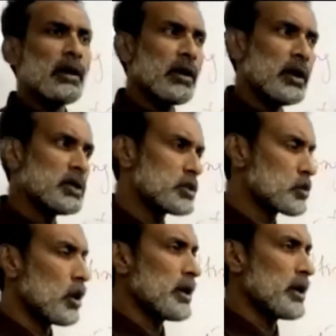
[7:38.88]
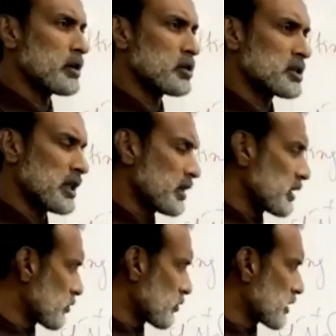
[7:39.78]
Here is strong electrostatic
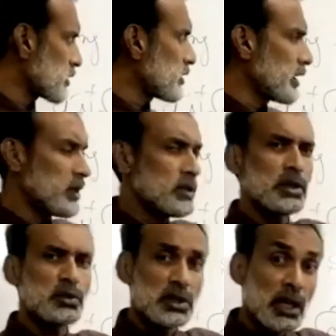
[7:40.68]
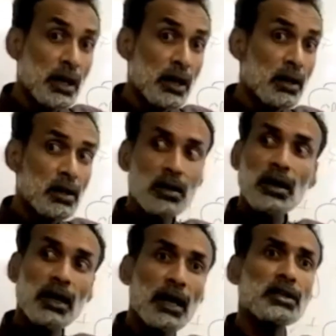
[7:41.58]
attraction. Here is, you see,
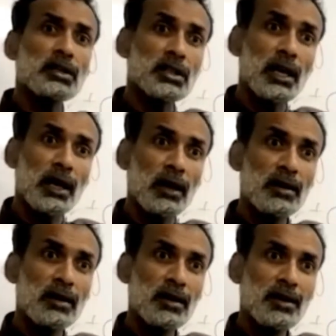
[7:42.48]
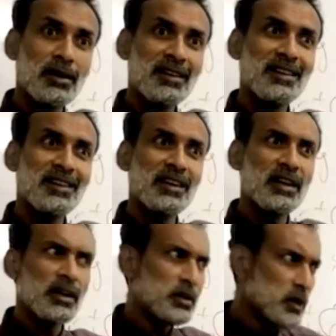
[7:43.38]
clearly see.
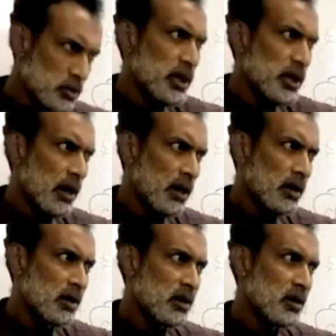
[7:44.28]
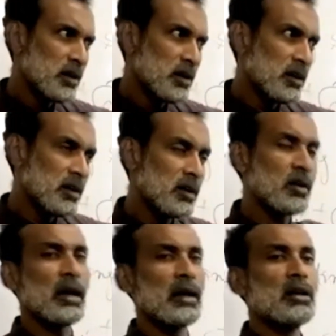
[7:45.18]
Do you see? Yes.
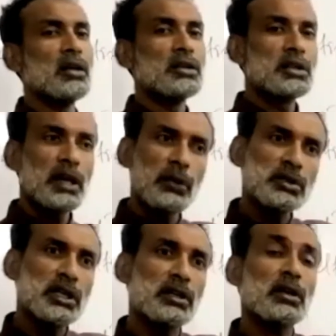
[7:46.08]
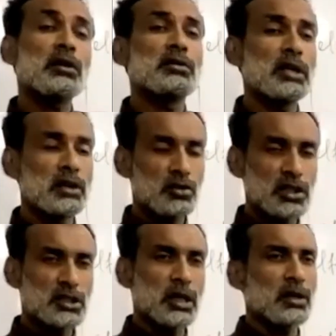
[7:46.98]
Okay. So here you see the
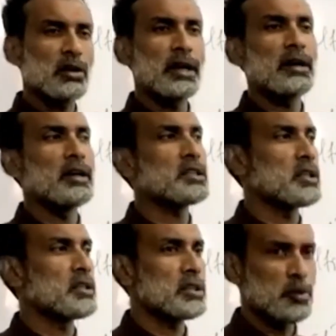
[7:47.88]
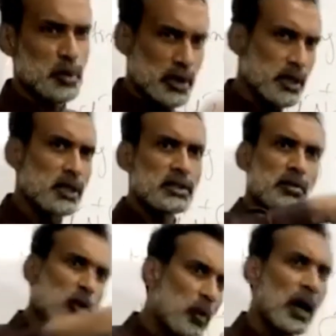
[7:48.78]
distant, little distance, and particles
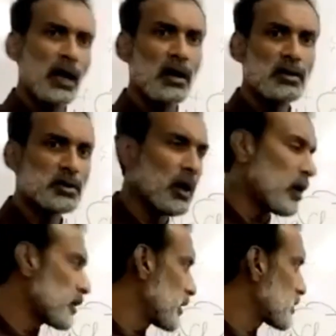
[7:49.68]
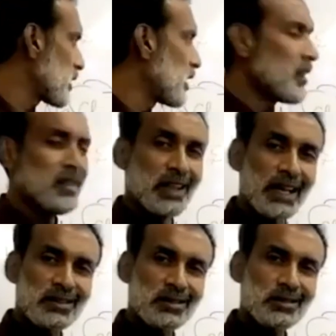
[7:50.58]
are mobile. So there's
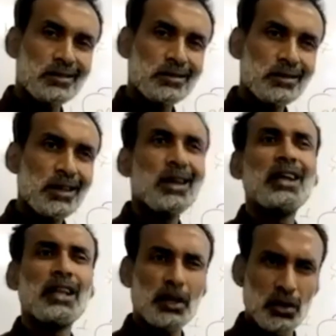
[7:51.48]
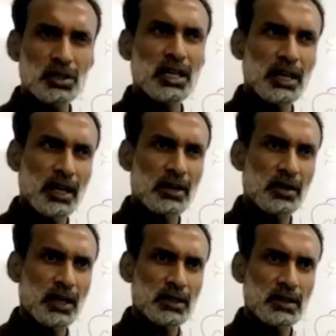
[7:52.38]
less electrostatic
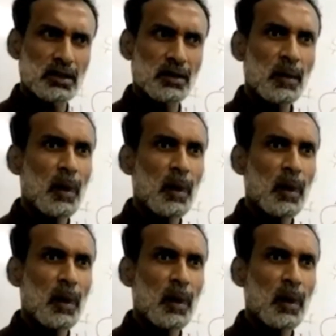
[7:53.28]
attraction.